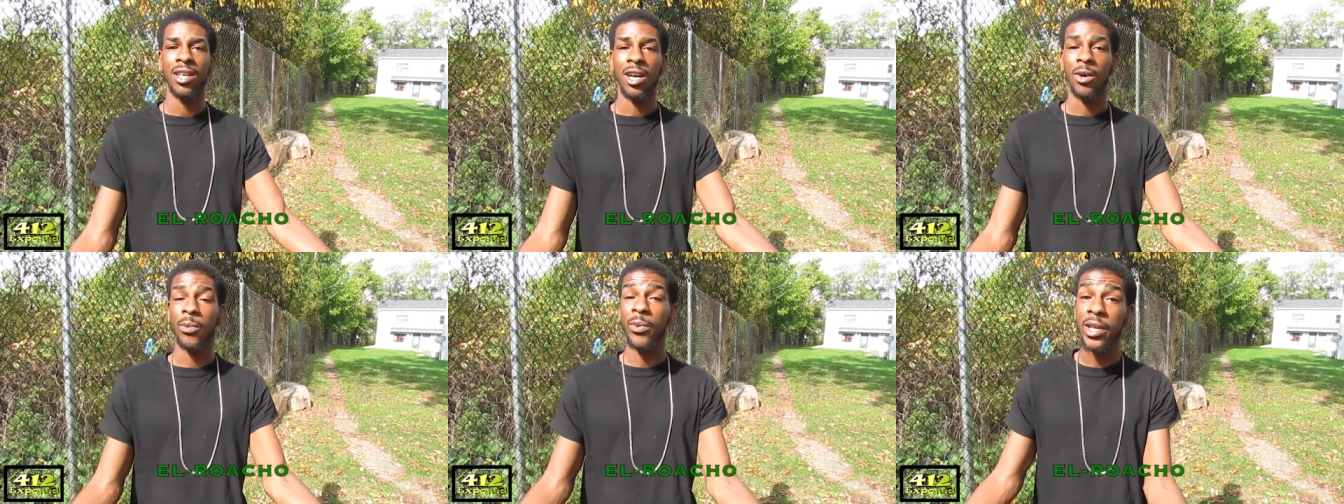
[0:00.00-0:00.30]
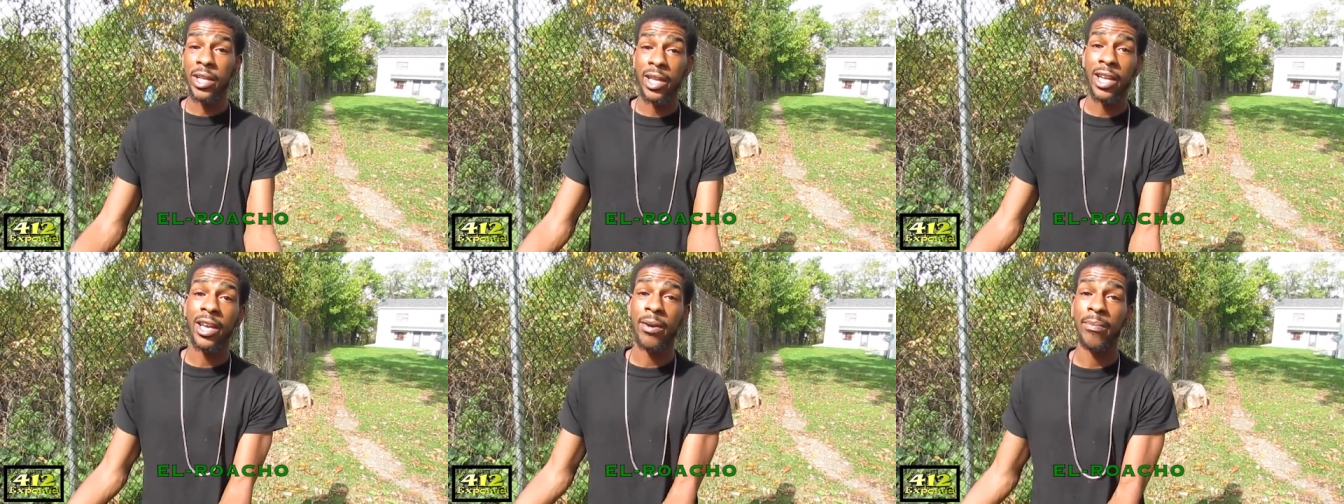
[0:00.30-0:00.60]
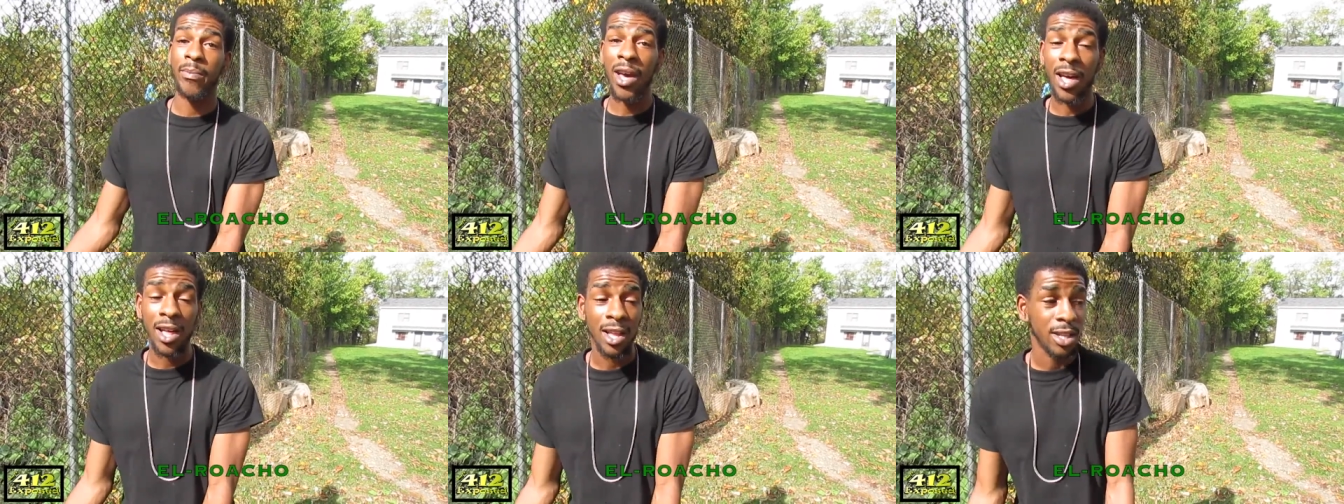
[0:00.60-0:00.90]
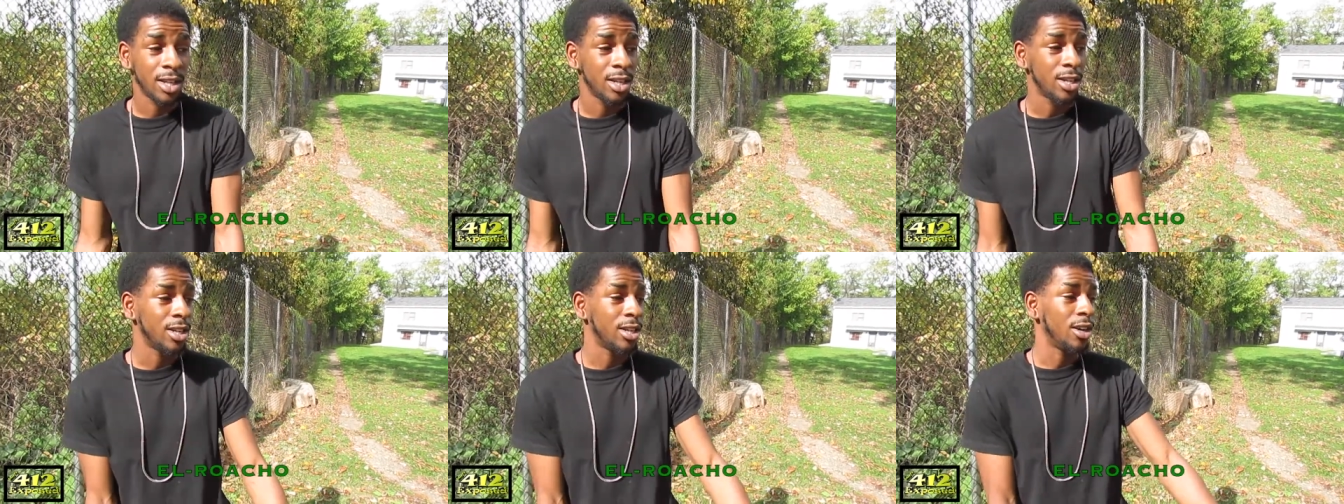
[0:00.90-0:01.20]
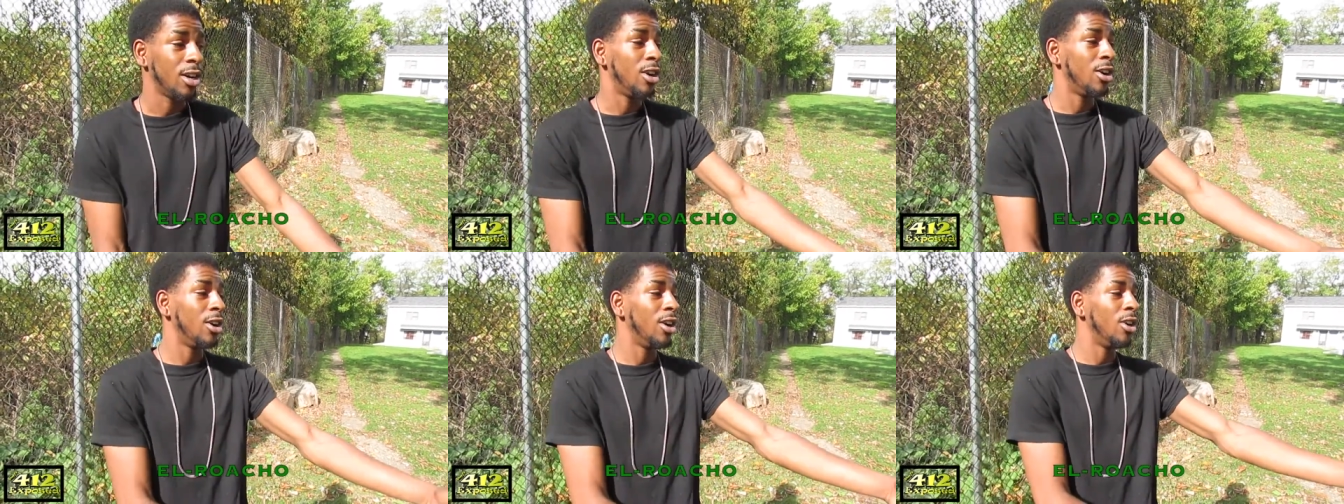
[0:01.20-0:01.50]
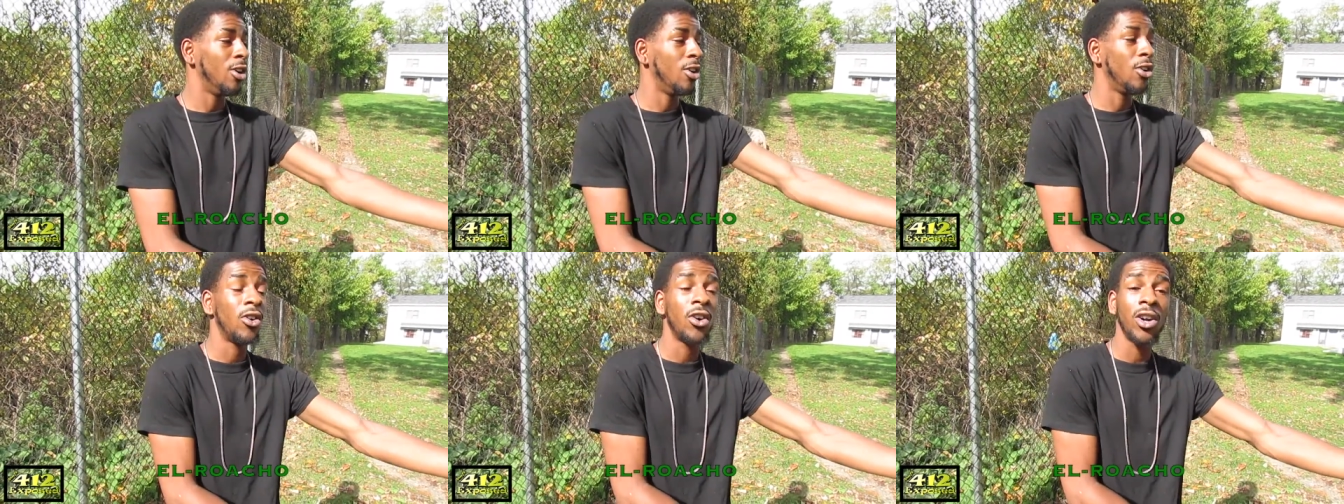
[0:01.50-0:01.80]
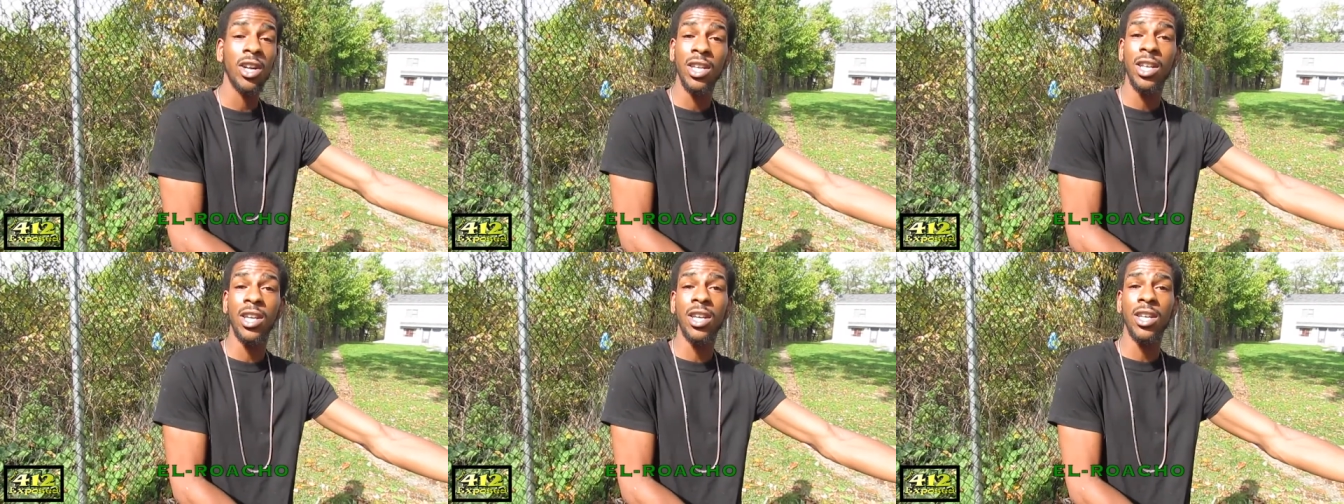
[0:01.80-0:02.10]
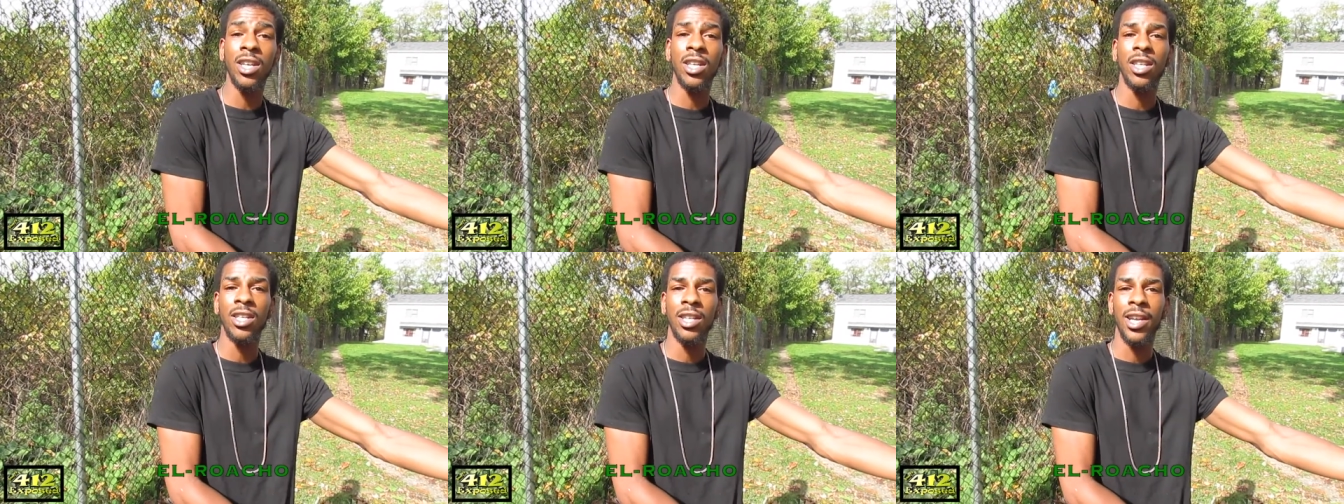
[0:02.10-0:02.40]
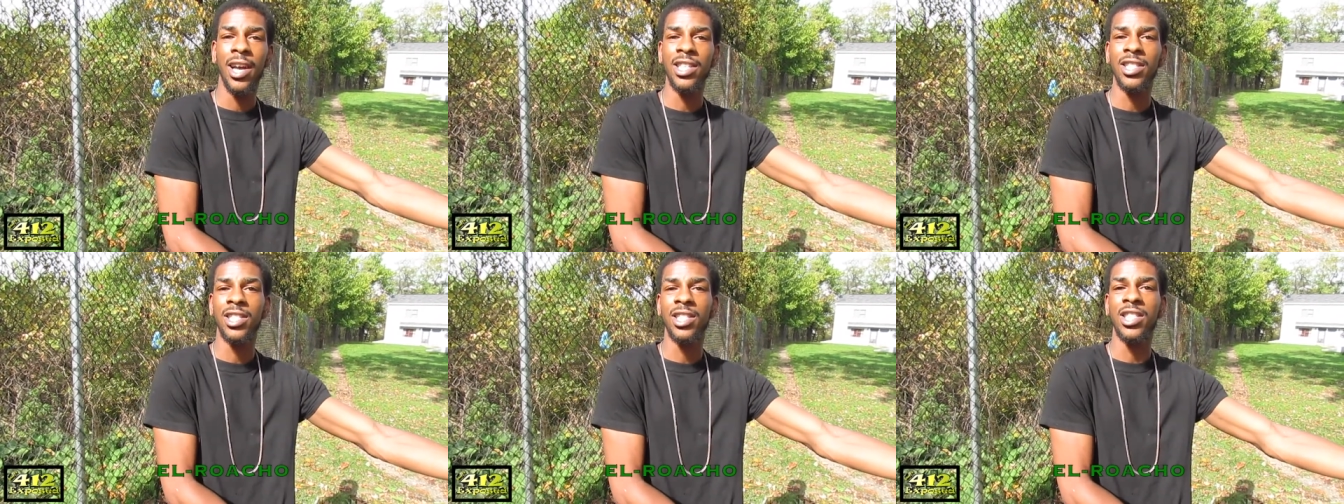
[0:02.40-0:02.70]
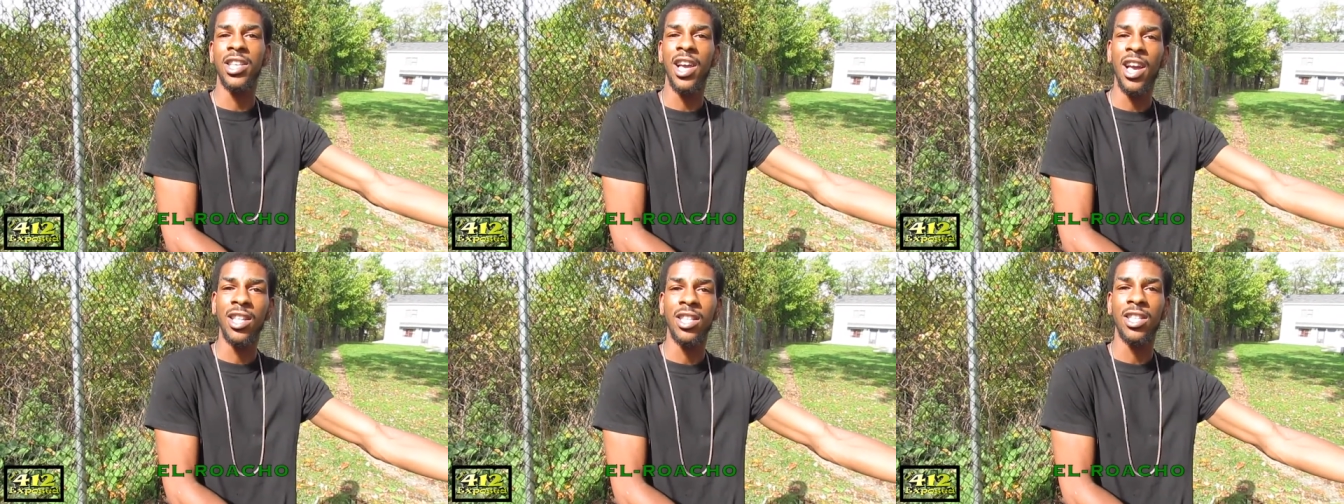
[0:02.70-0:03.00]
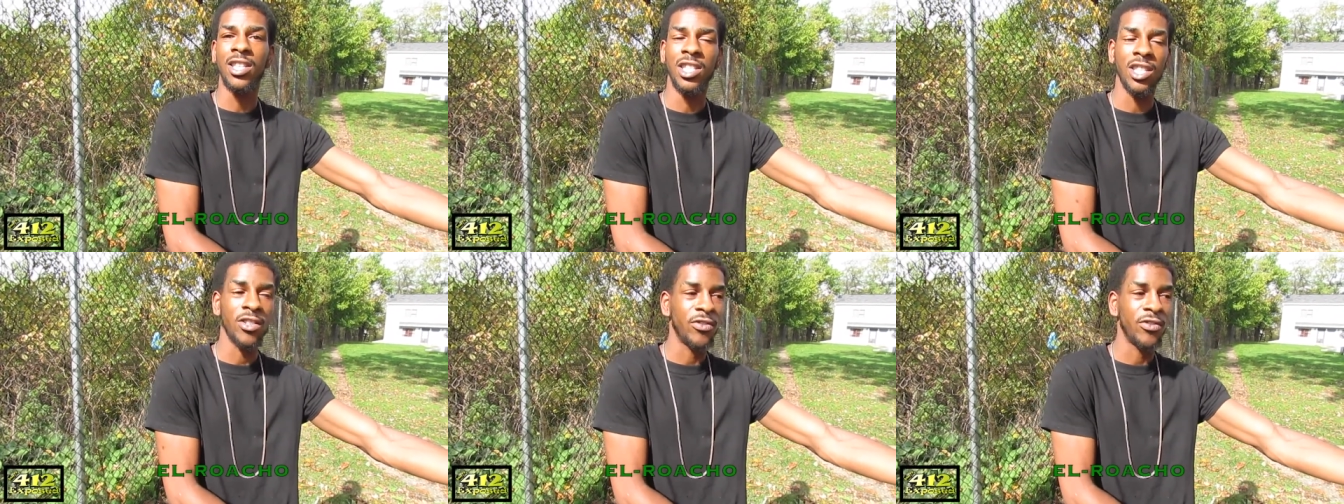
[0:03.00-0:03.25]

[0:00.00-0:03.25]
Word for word: A weak nigga battling a hard nigga, that's a challenge.